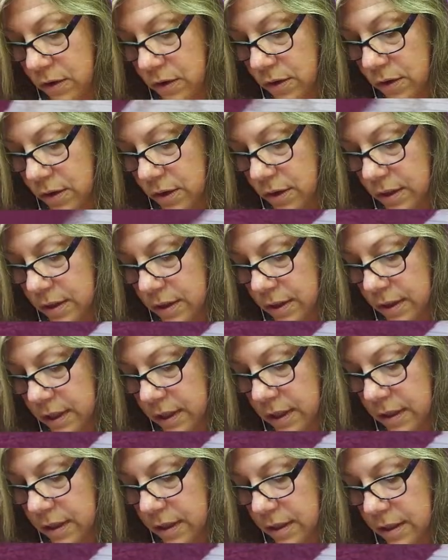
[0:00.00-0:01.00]
your
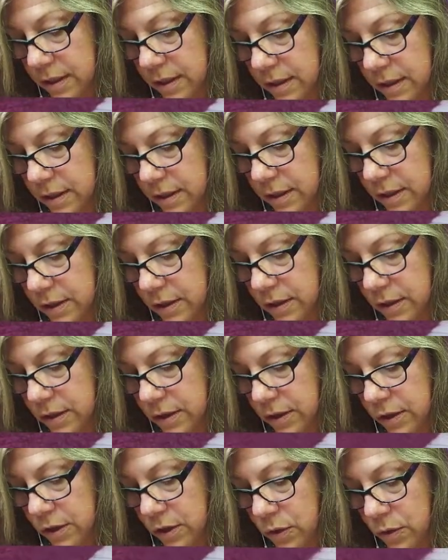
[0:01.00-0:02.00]
little
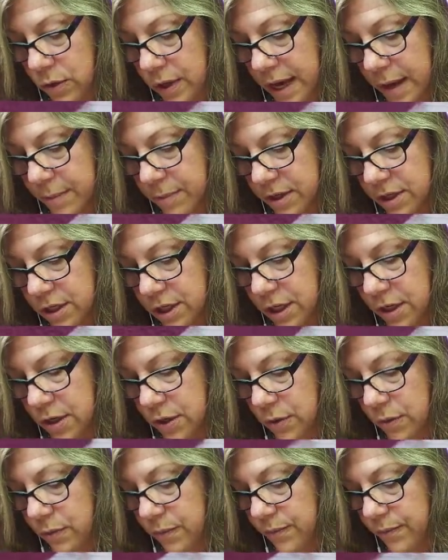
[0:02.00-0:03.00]
cute
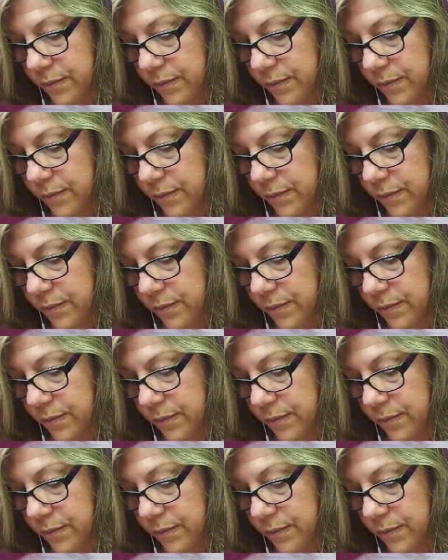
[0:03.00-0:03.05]
cappuccino.